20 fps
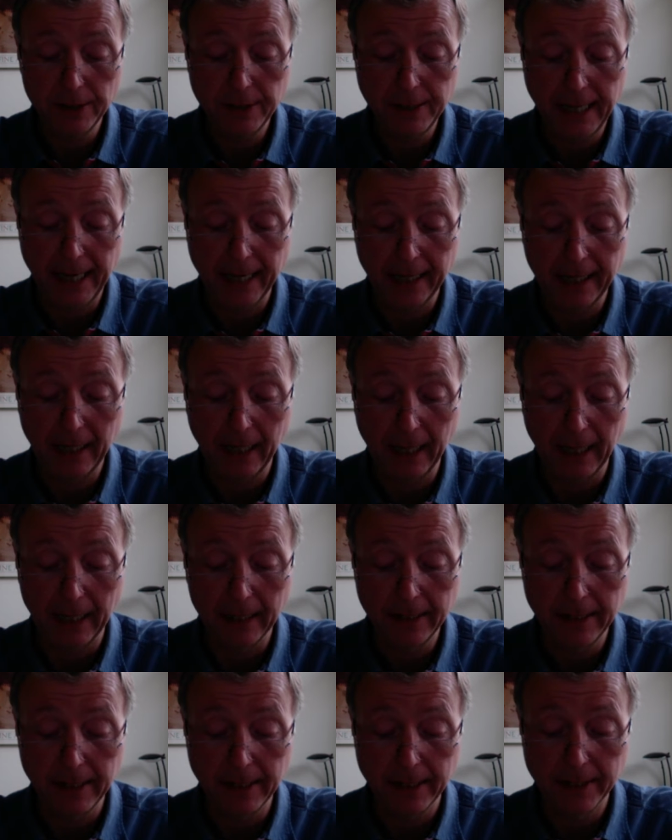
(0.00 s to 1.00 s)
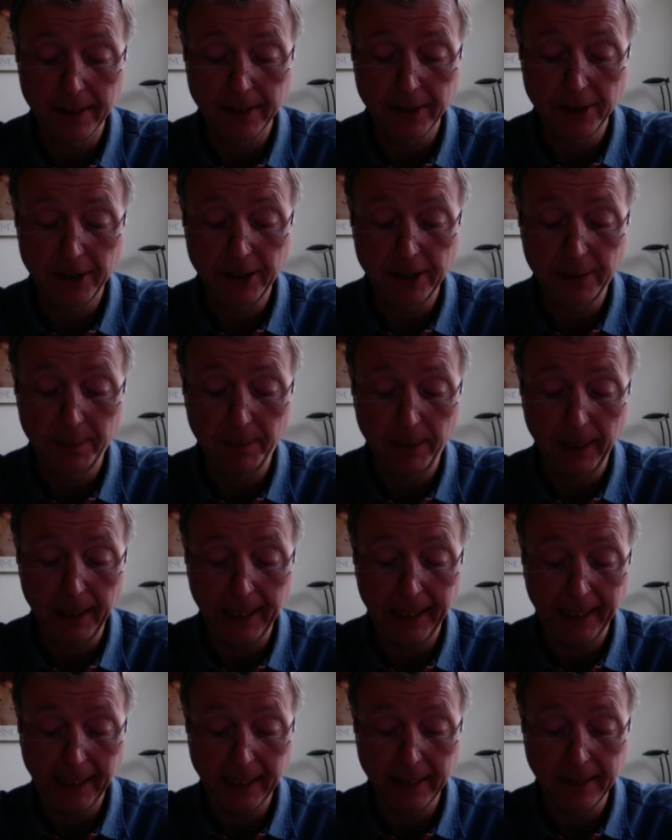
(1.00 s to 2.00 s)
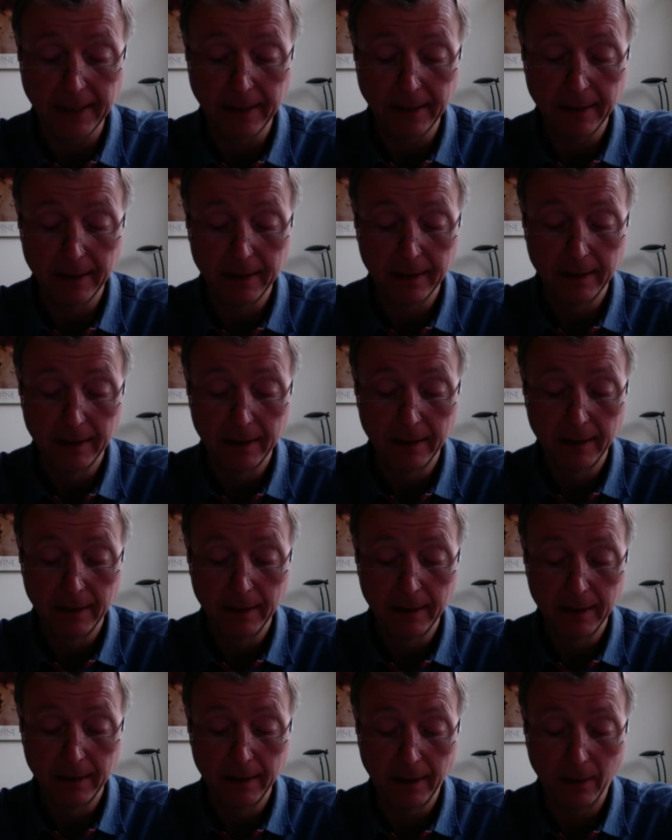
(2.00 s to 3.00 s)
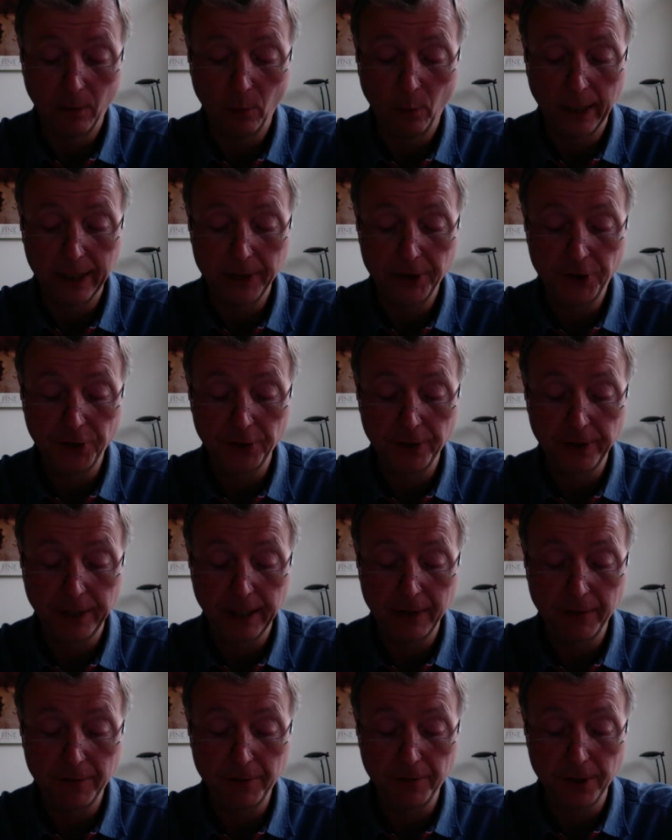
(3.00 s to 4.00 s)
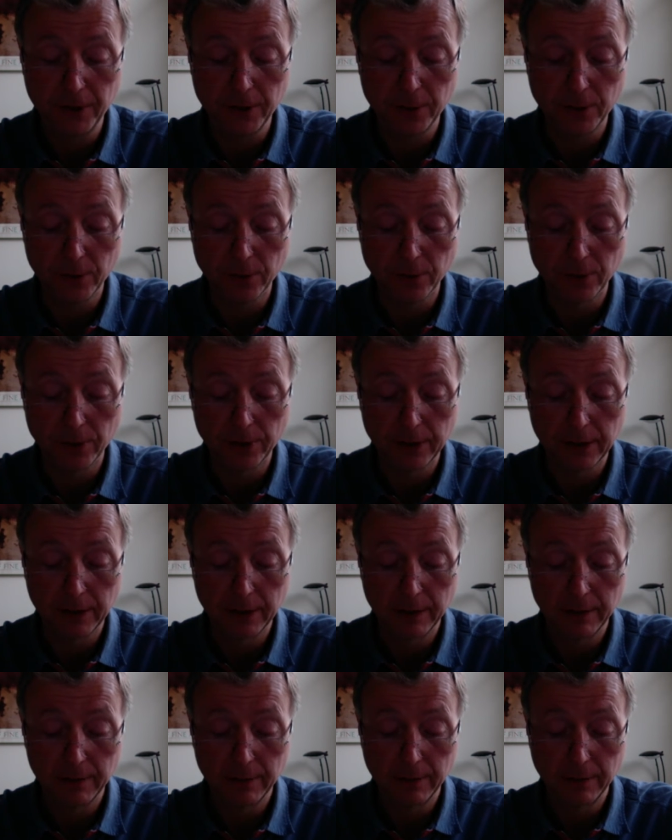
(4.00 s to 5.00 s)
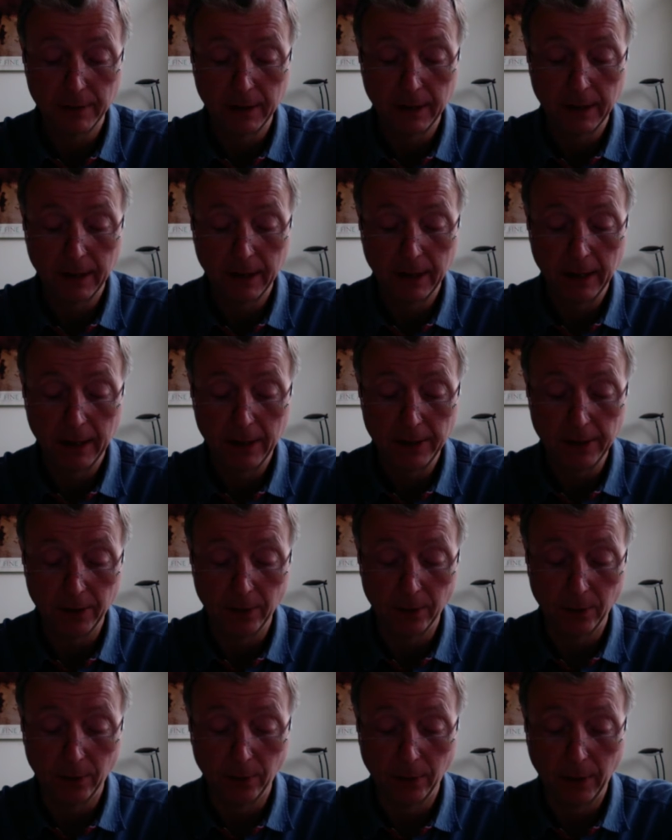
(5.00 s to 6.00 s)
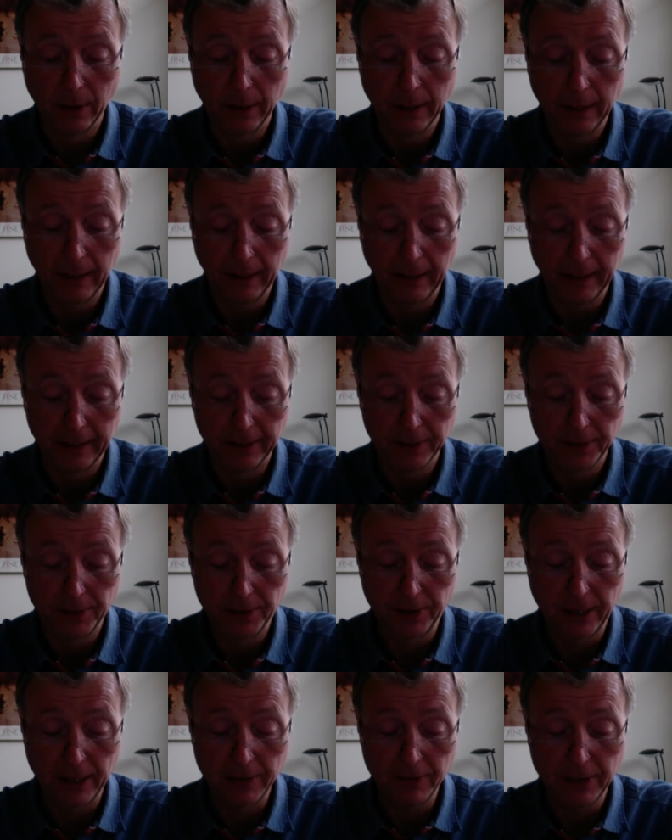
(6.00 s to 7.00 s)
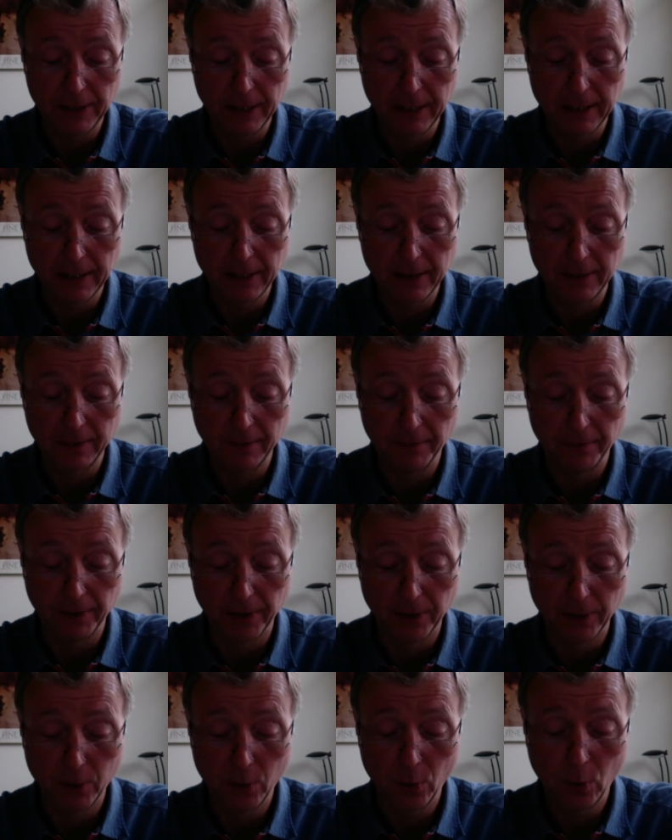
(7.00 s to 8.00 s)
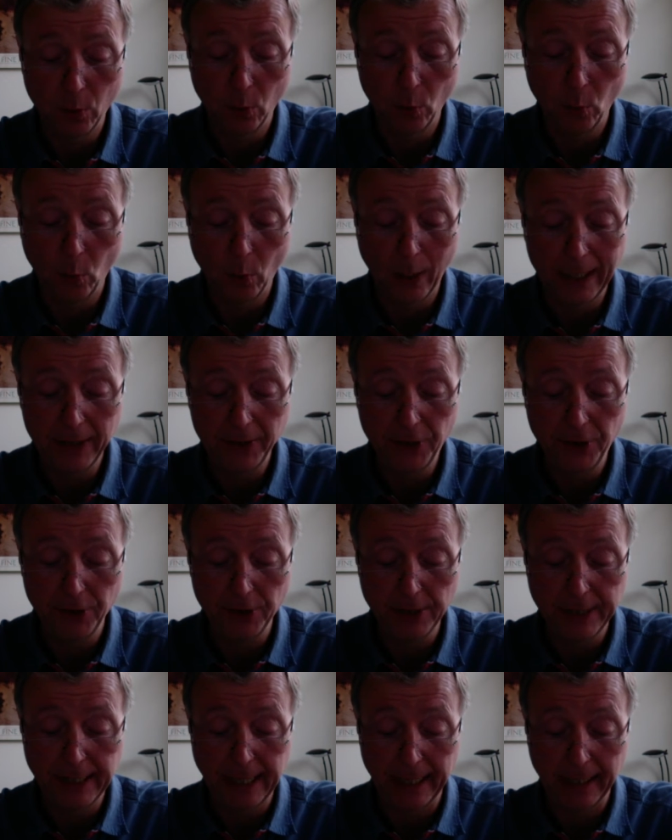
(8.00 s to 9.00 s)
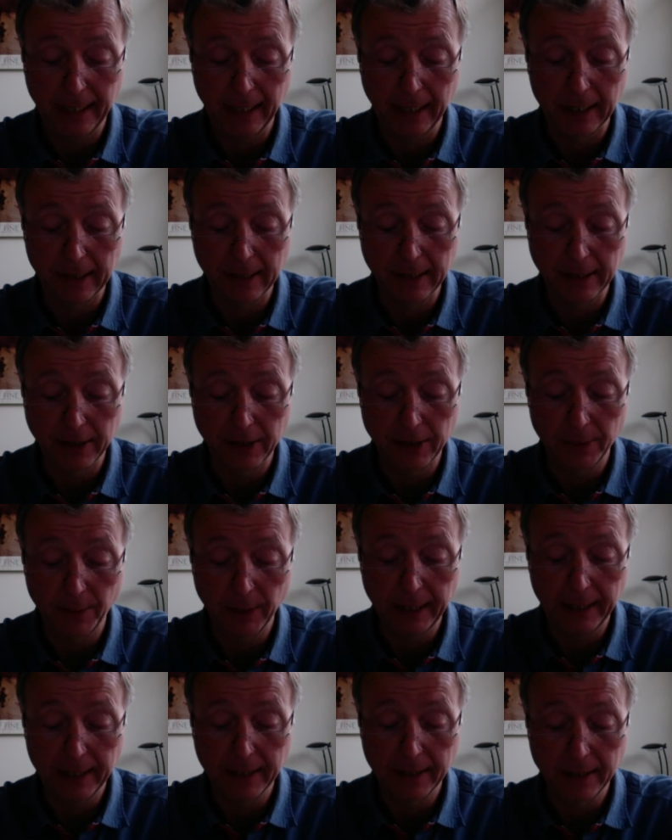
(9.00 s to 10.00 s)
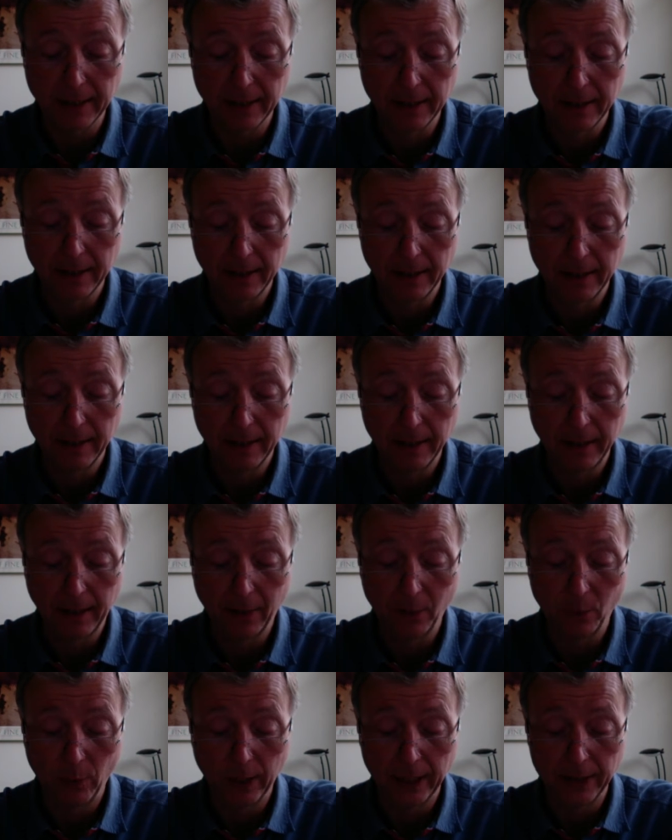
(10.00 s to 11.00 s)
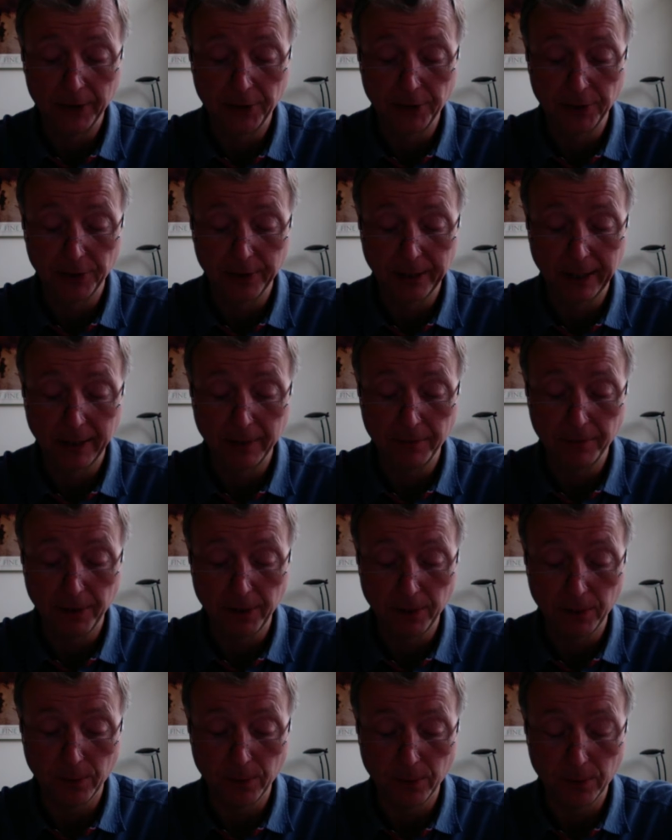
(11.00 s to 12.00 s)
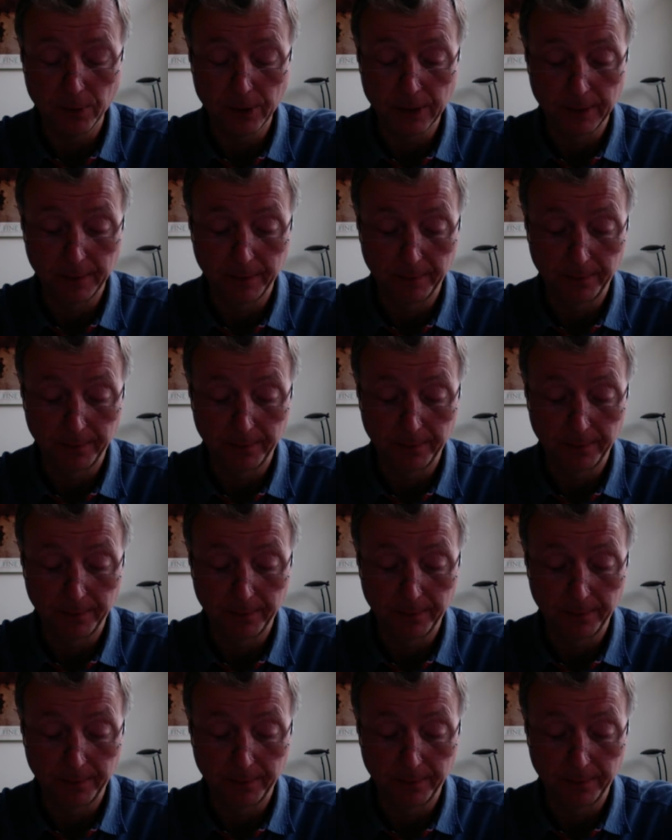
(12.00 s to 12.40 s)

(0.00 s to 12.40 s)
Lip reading: set classes split and when should they fuse? So in Straus's view, when should set classes split and when should they fuse?